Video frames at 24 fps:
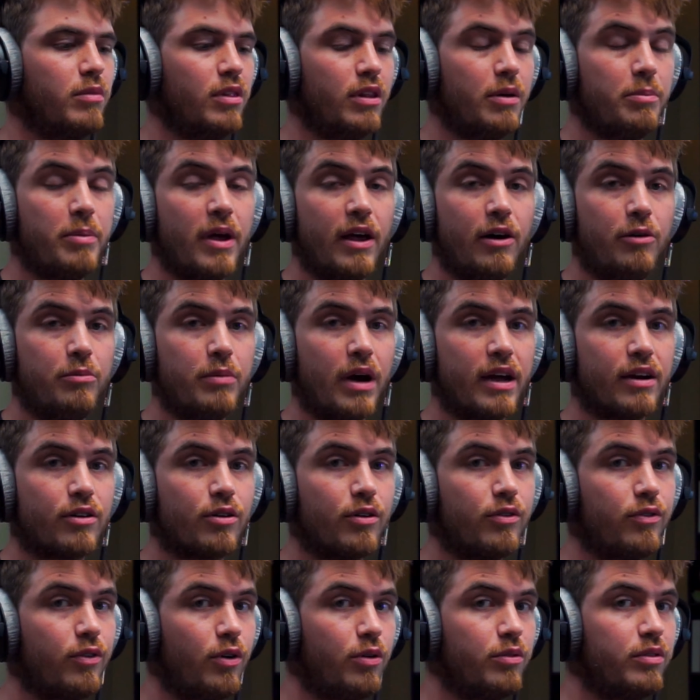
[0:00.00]
Lapel
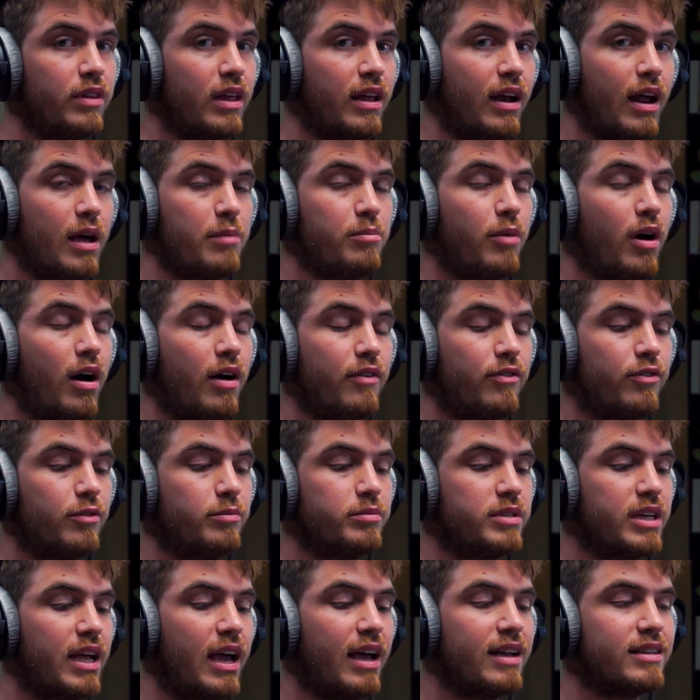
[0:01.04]
microphone that I bought
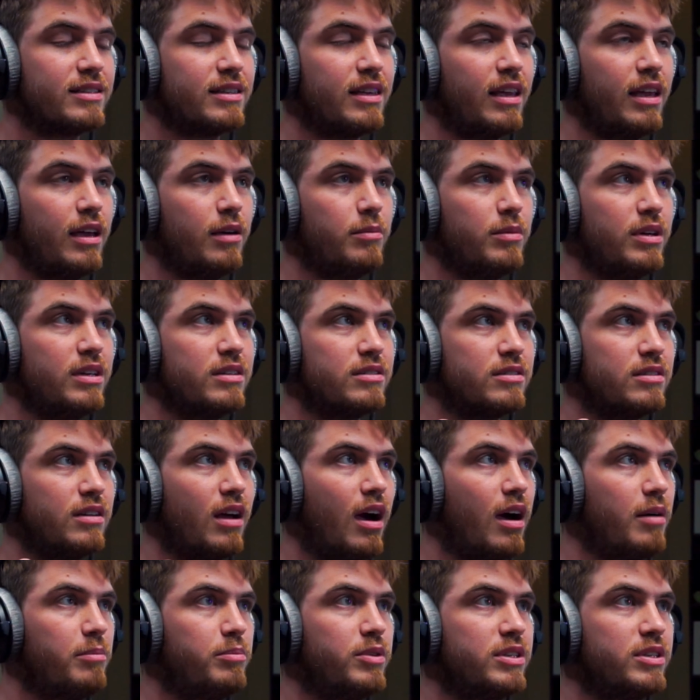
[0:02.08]
from Tascam is not